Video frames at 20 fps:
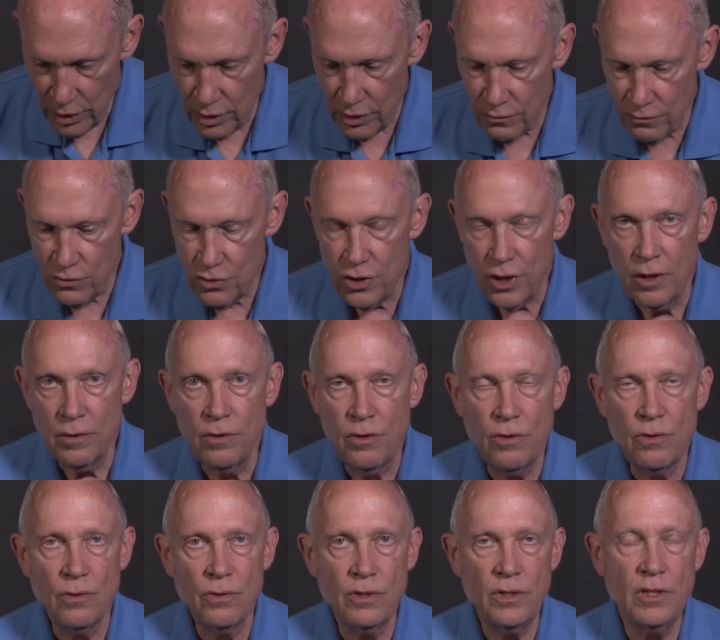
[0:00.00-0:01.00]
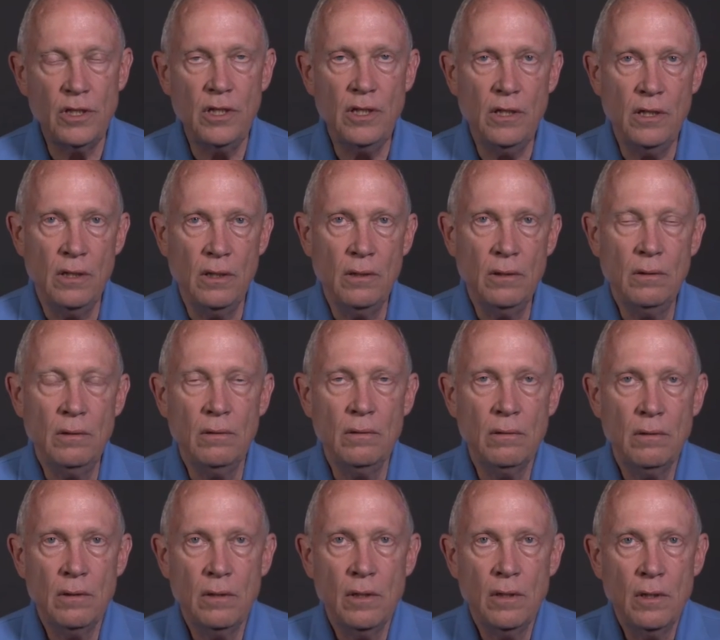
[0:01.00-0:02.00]
the end of John 13,
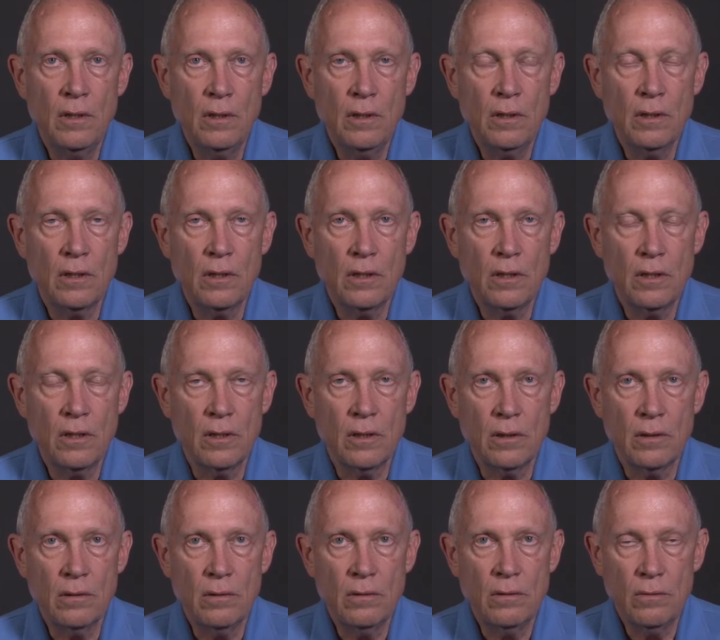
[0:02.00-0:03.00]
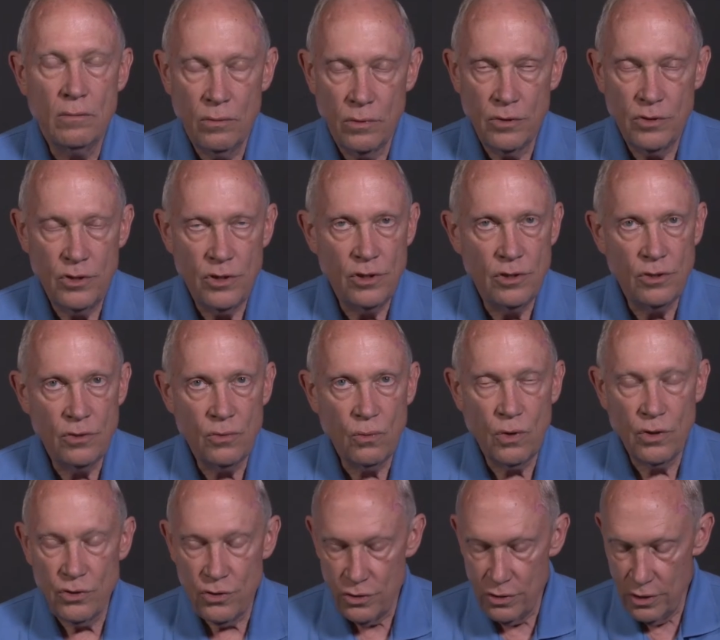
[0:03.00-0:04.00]
where Jesus
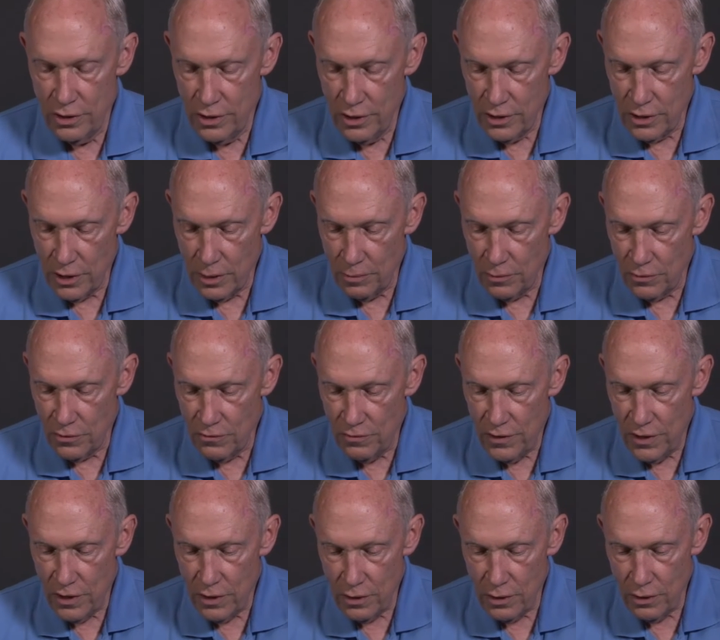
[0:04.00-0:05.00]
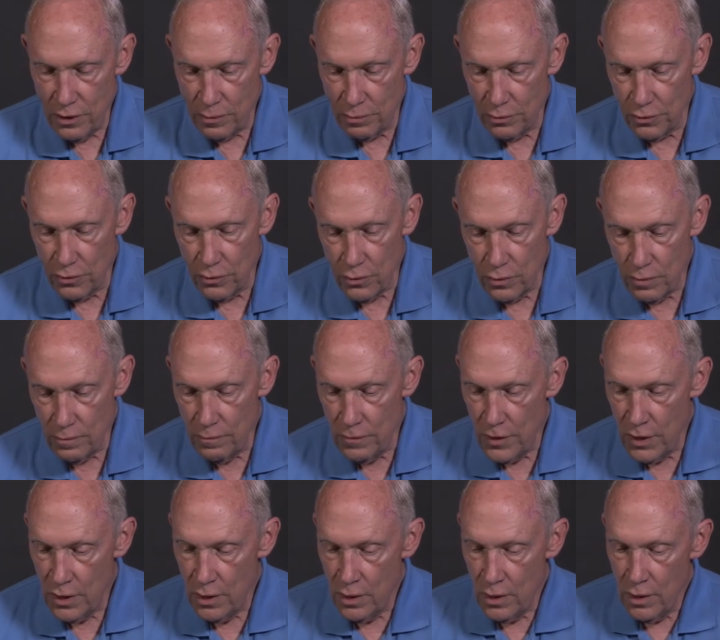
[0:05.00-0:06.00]
washed the disciples' feet in the upper room,
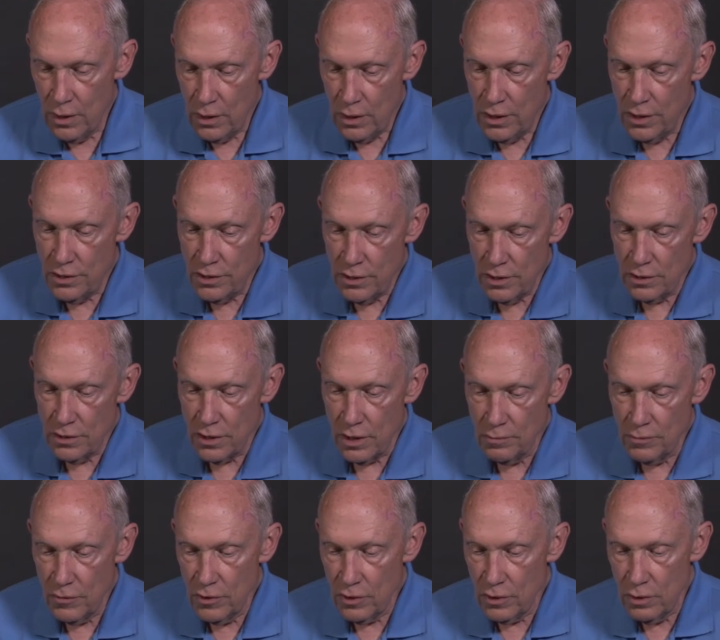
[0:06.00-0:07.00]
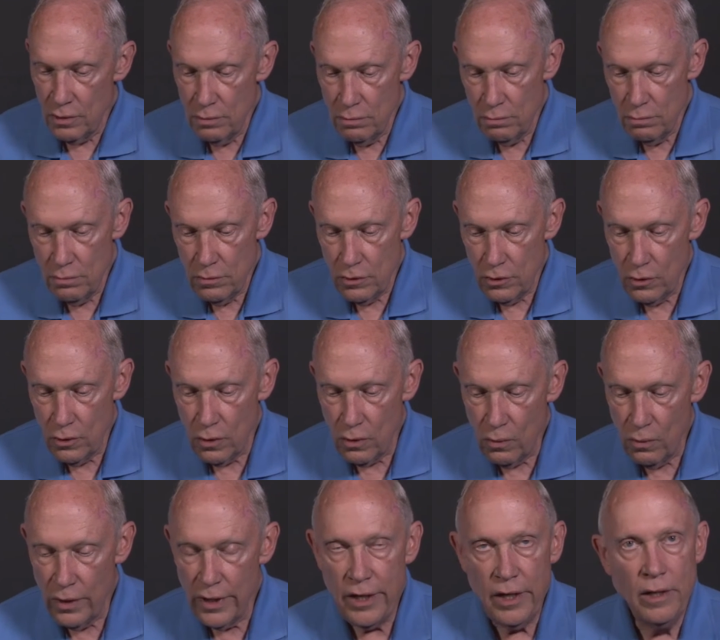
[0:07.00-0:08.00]
he says, I'm going to go
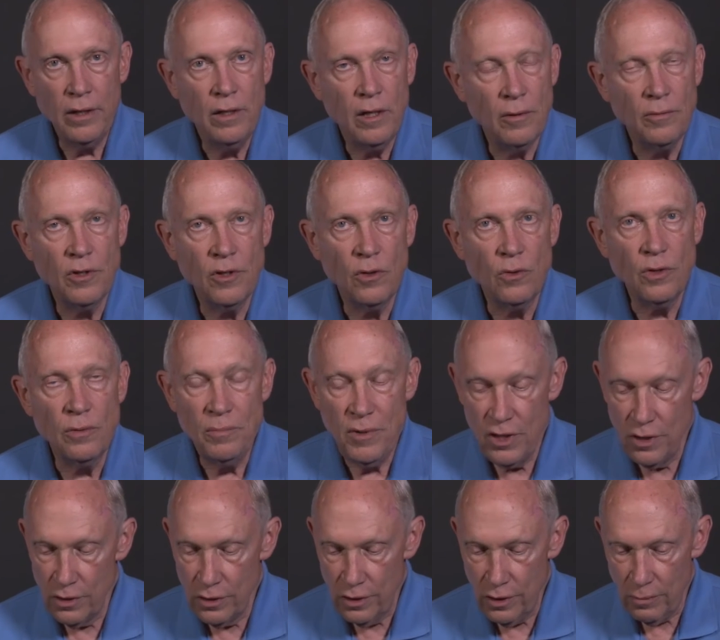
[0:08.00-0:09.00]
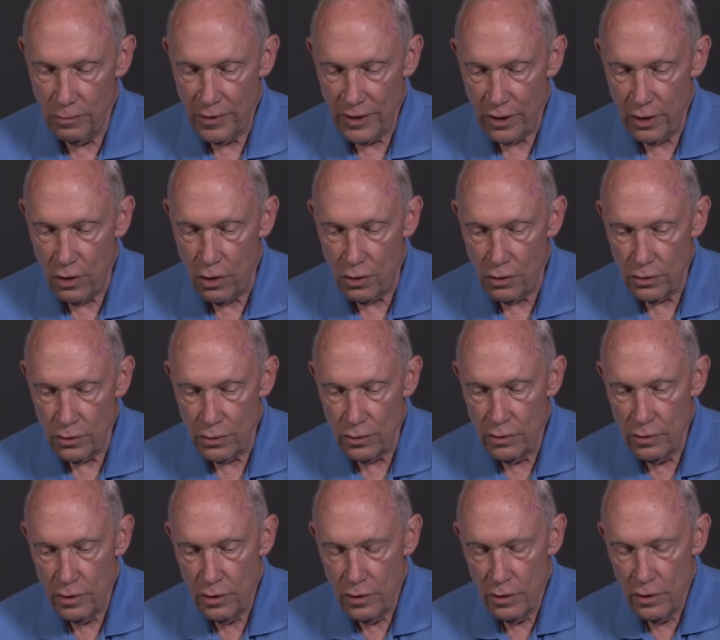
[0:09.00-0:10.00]
away. I'm going to only be here a little bit longer.